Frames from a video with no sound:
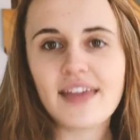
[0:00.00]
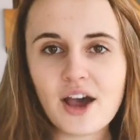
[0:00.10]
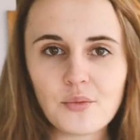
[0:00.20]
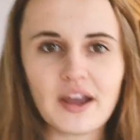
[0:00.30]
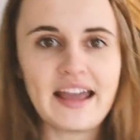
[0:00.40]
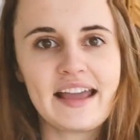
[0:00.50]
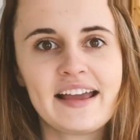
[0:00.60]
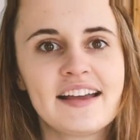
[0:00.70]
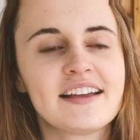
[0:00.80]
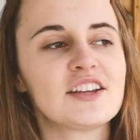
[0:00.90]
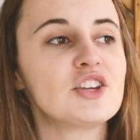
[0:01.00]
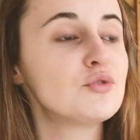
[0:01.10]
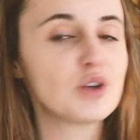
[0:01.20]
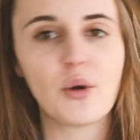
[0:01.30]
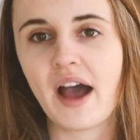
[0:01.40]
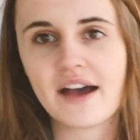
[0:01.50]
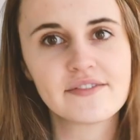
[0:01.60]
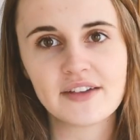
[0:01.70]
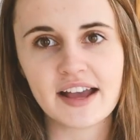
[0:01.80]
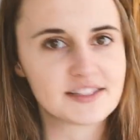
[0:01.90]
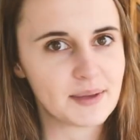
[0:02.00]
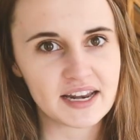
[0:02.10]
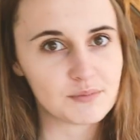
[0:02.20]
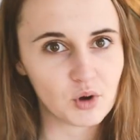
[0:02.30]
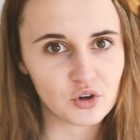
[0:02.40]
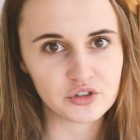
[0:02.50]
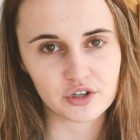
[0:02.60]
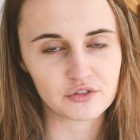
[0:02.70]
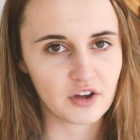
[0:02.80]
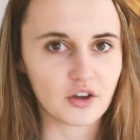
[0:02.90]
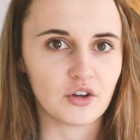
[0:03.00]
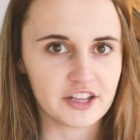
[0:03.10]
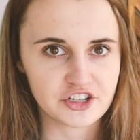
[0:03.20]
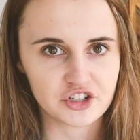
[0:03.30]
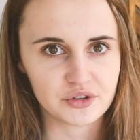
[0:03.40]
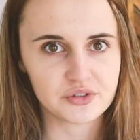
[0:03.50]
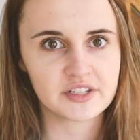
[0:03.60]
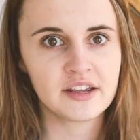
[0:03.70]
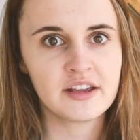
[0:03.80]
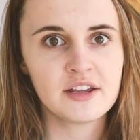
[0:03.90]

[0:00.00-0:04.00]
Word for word: That way you don't have as many mold or fungal issues